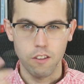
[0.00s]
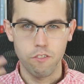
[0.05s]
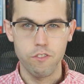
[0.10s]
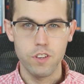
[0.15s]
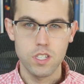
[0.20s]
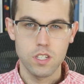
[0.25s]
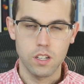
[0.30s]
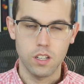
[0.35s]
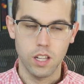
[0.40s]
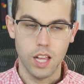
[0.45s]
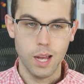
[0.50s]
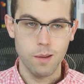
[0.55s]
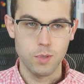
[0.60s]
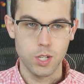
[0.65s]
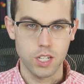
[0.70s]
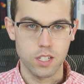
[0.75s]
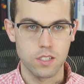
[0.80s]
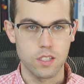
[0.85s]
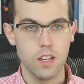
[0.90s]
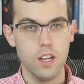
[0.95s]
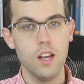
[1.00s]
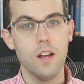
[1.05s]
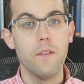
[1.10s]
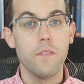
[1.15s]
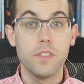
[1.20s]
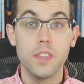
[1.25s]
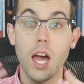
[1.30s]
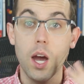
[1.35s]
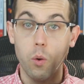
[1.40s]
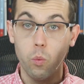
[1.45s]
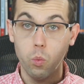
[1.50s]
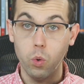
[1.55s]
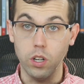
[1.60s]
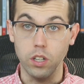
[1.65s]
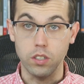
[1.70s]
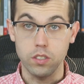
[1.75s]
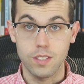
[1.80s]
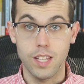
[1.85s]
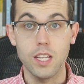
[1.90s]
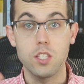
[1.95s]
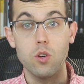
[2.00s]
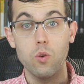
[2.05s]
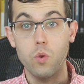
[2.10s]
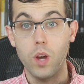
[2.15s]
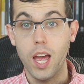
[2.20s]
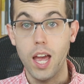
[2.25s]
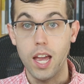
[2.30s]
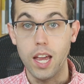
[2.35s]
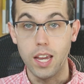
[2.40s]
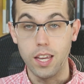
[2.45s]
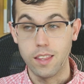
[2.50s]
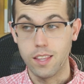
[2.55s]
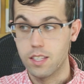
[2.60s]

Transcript: physical objects, that works. That's okay.